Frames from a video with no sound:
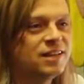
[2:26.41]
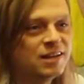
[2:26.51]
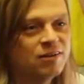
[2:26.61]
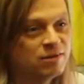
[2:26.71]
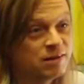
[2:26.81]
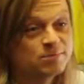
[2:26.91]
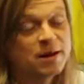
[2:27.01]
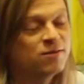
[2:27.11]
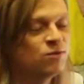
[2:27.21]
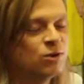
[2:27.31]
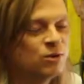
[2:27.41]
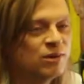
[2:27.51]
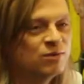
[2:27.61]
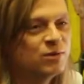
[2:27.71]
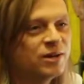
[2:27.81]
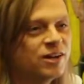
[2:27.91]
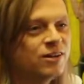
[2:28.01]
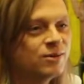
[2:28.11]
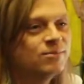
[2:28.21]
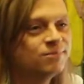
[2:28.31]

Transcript: It's paid for wherever we go.